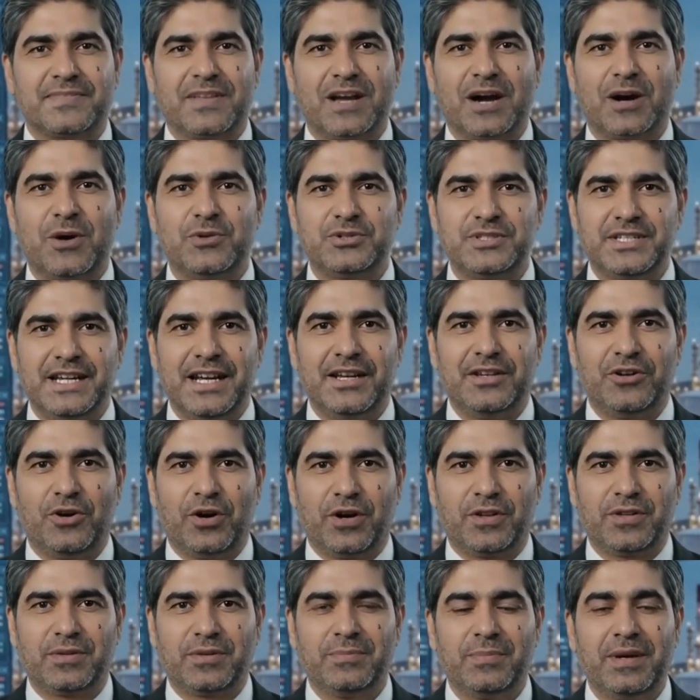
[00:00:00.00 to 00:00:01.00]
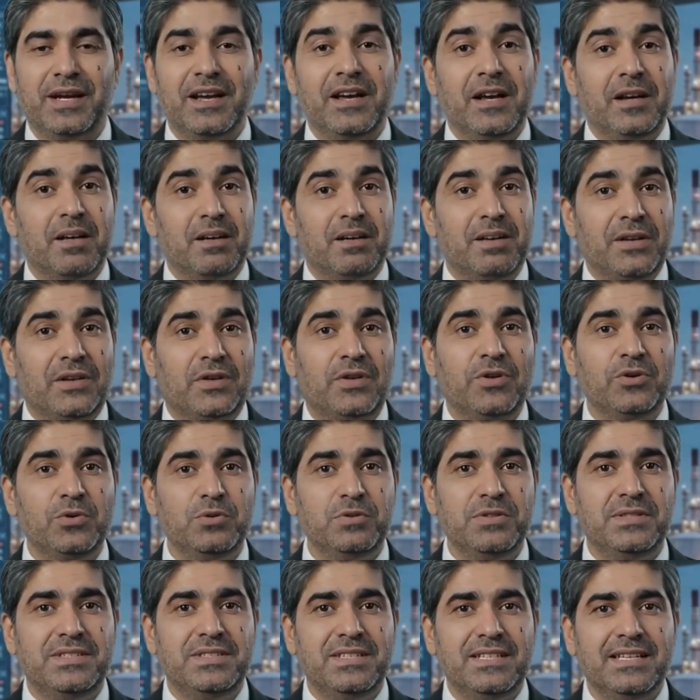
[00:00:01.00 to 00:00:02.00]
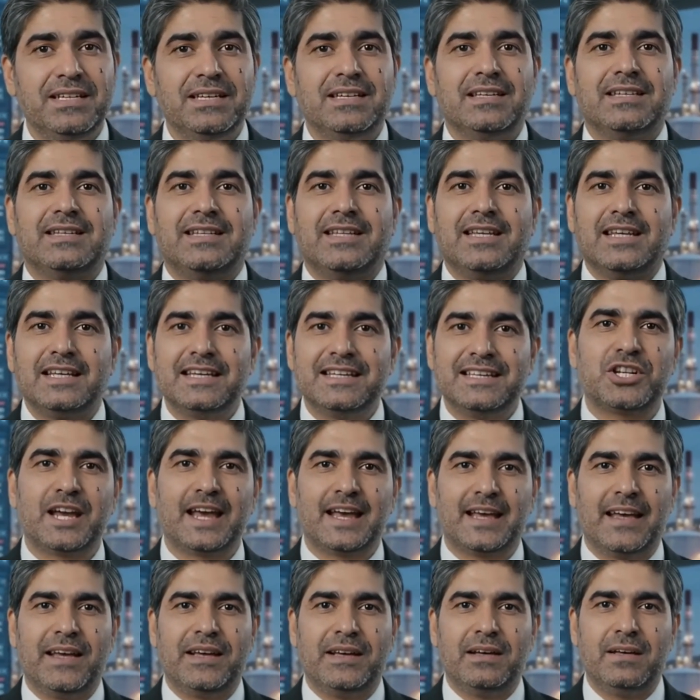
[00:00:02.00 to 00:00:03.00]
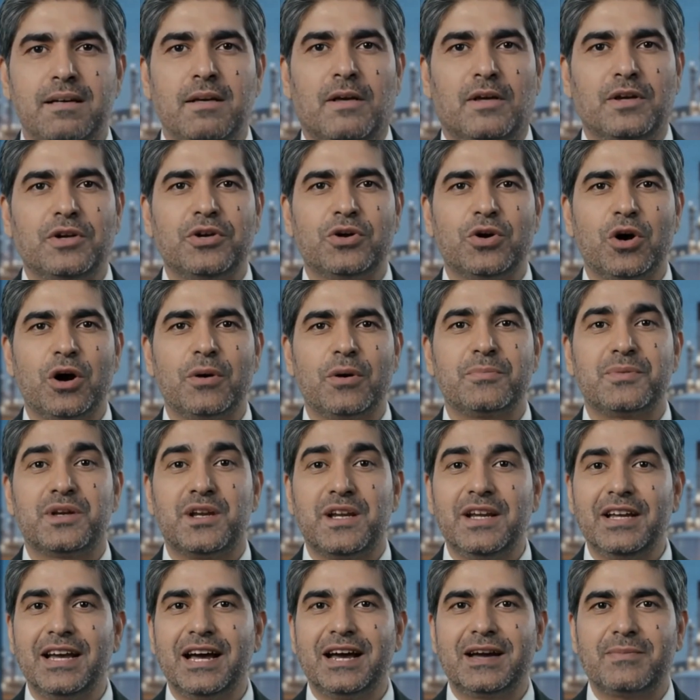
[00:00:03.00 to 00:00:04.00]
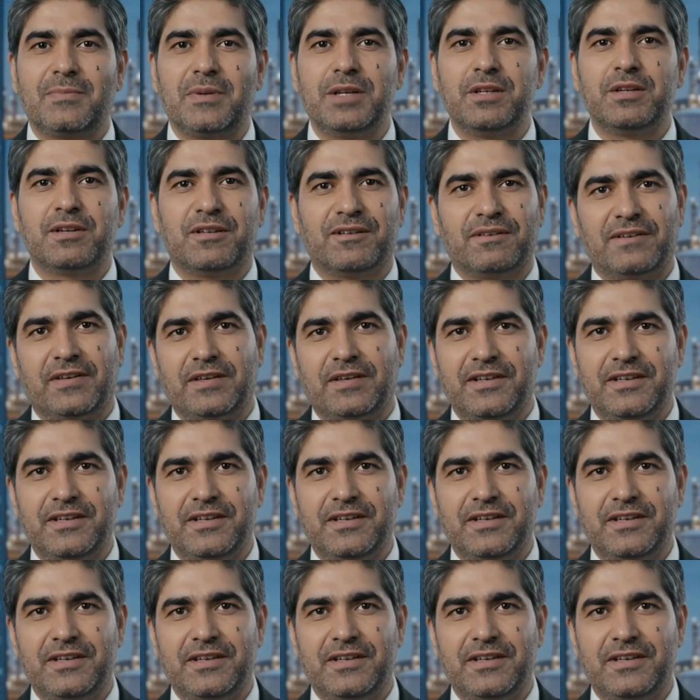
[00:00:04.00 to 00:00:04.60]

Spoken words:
Outside North America, you'll see DN, nominal diameter.